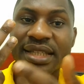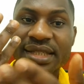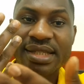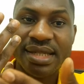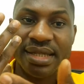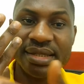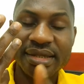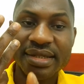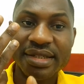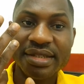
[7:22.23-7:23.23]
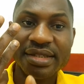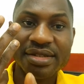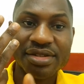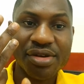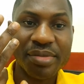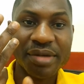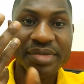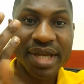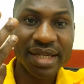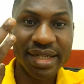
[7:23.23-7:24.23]
There is a 3 digits number
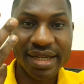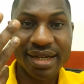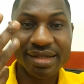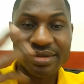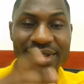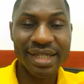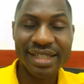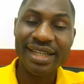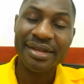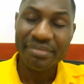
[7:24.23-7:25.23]
behind the card, all right?